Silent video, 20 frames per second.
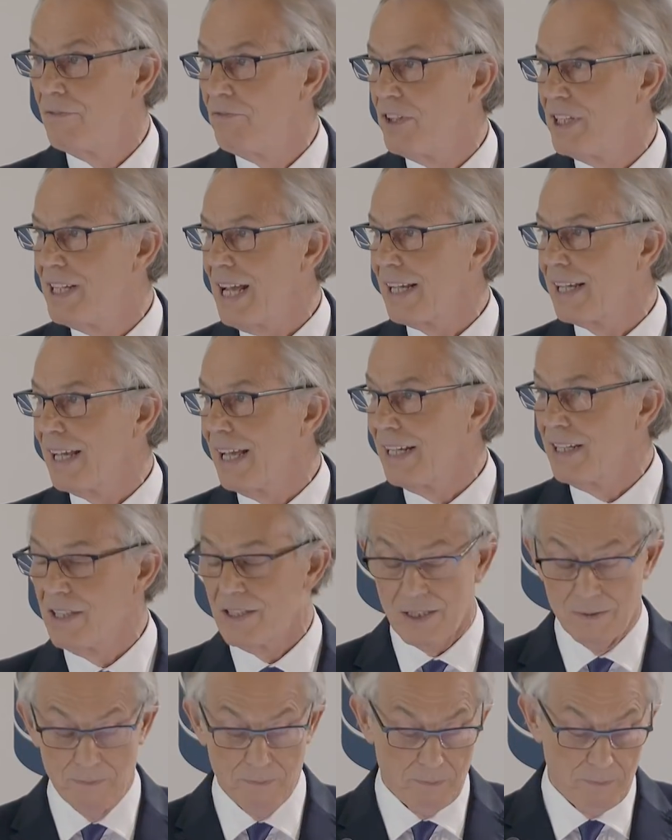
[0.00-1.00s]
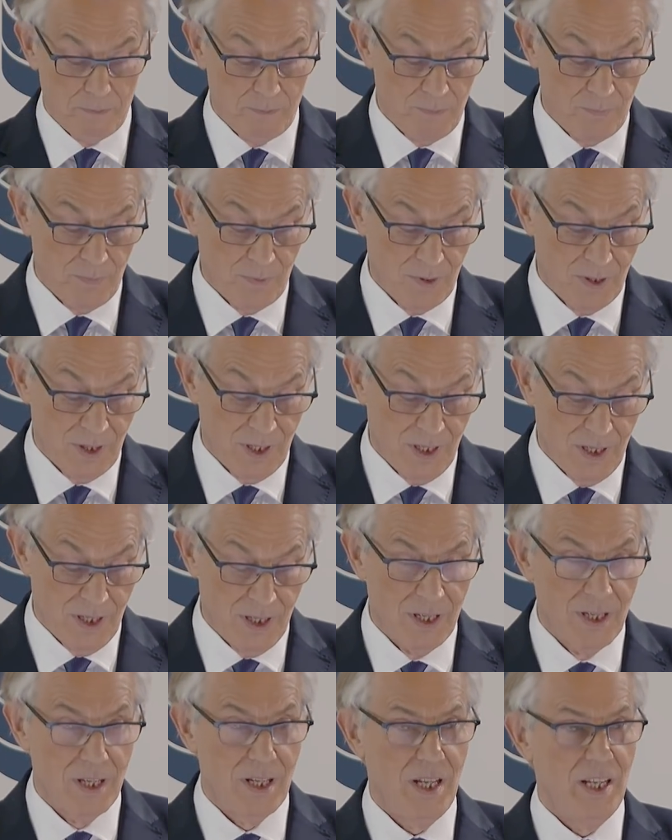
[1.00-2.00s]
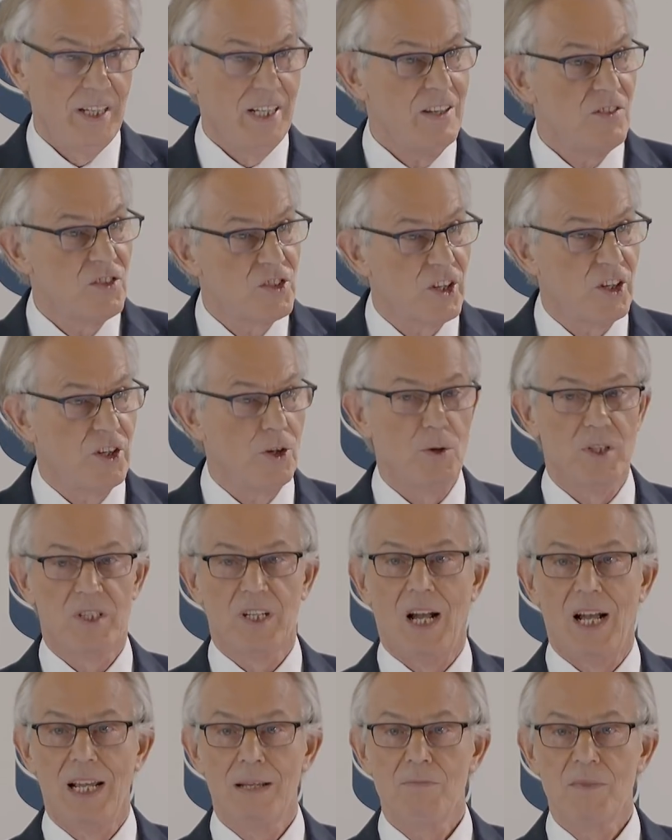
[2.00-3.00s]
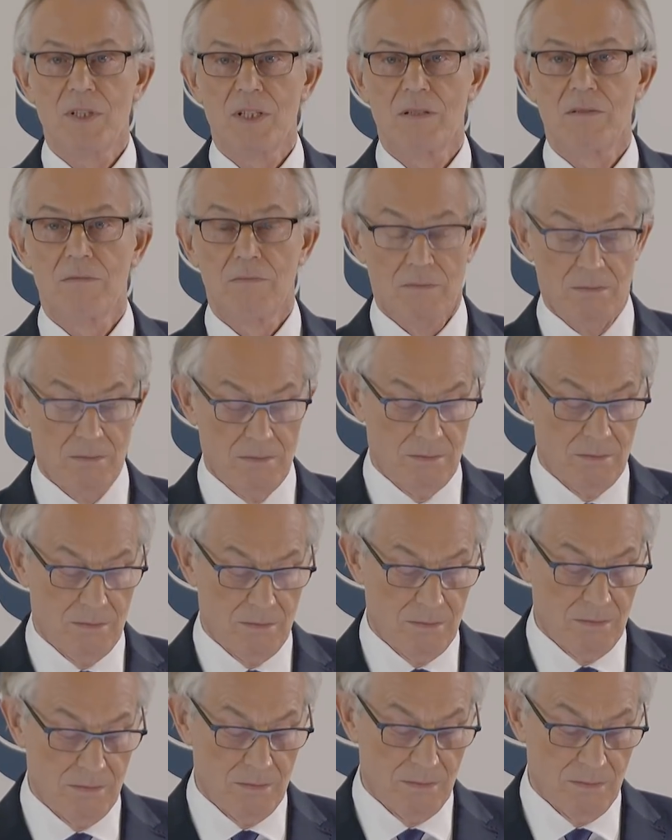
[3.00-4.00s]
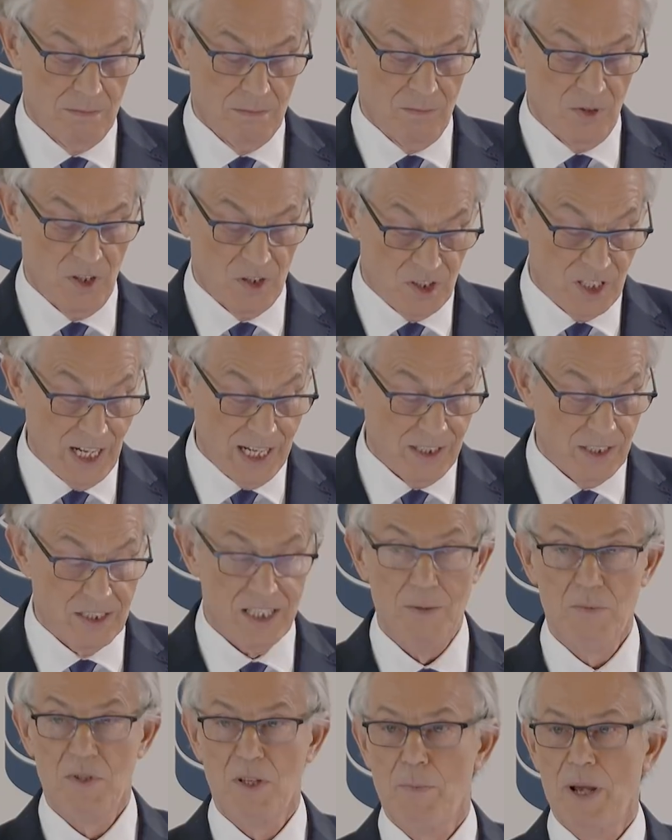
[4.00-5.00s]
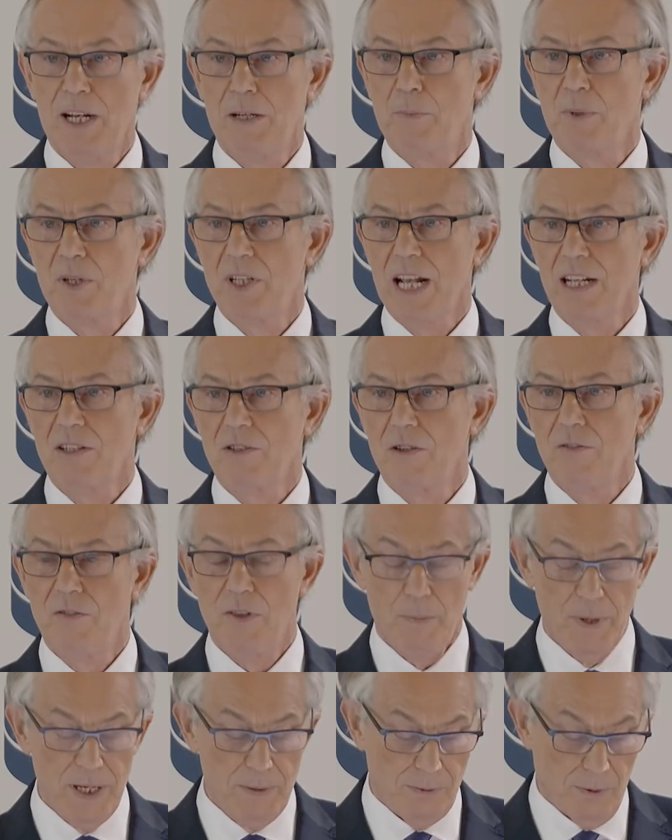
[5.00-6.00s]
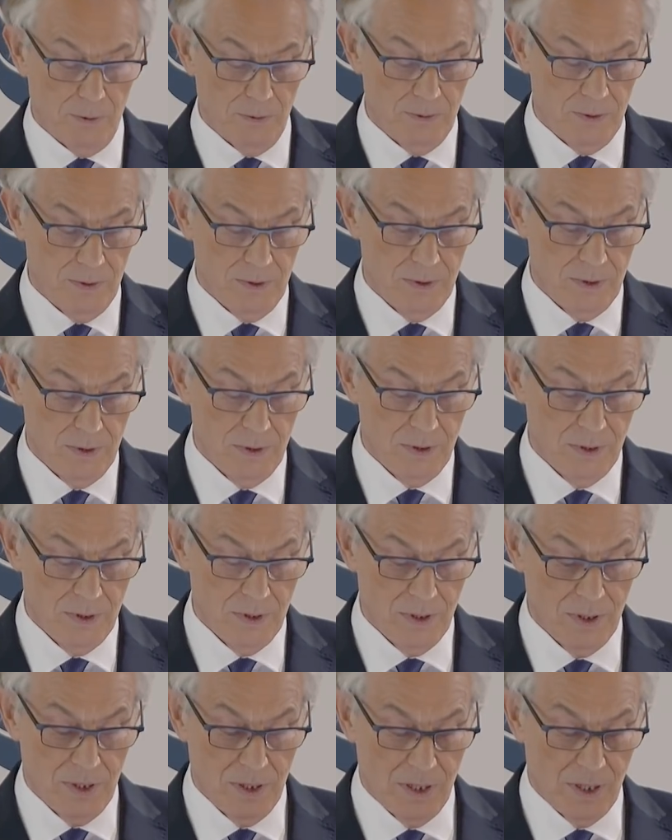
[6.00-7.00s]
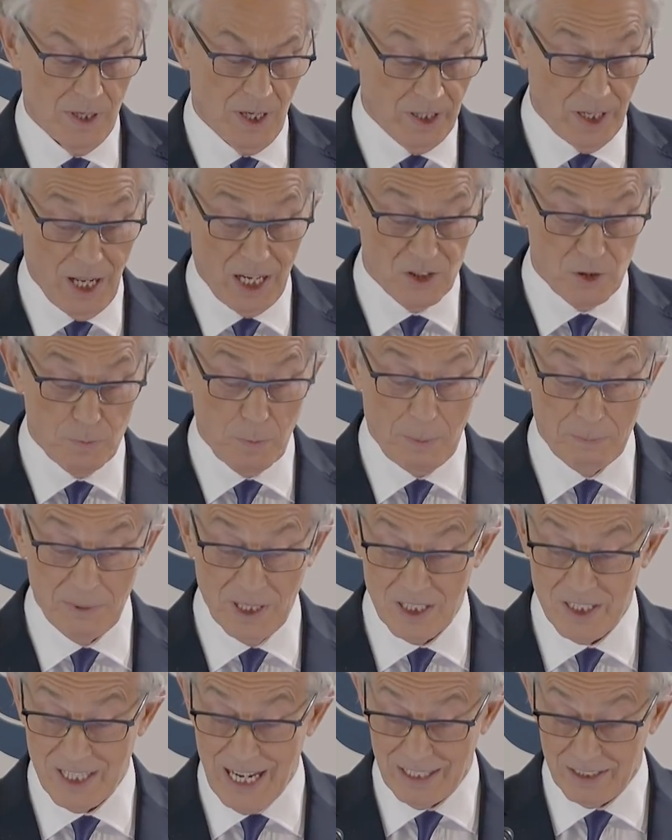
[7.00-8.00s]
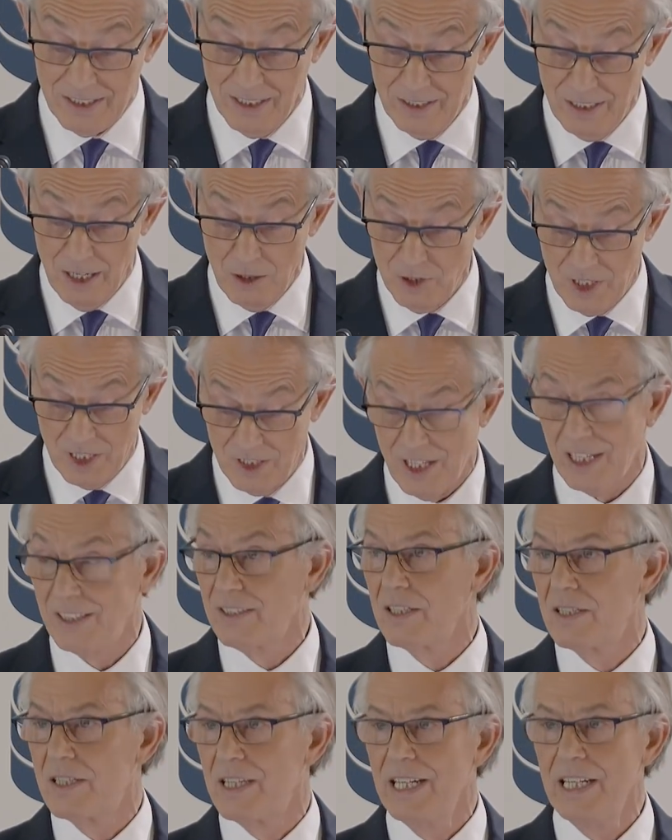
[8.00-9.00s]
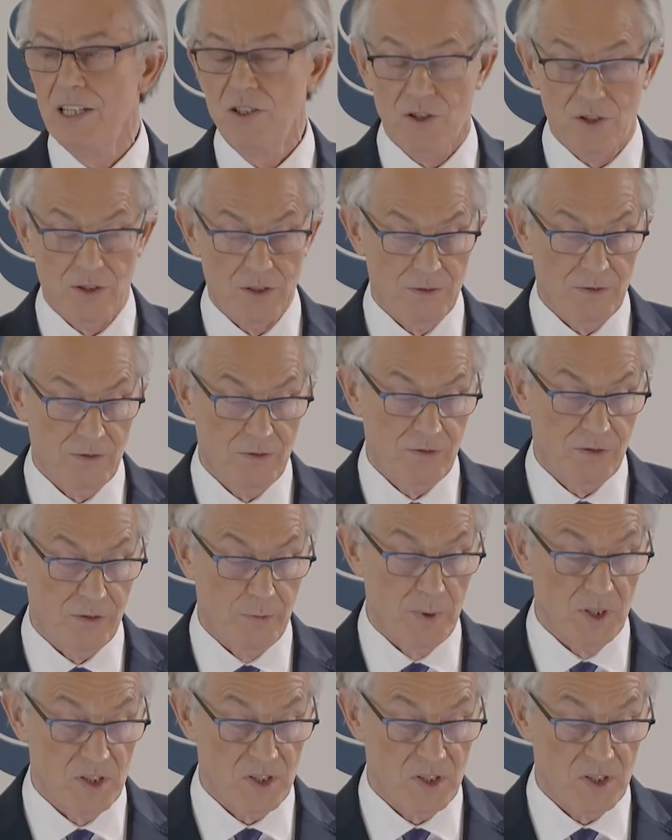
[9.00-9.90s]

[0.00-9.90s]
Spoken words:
than for decades. In insecure times, the state seems a better protector of the people. A large public sector knows it's under siege from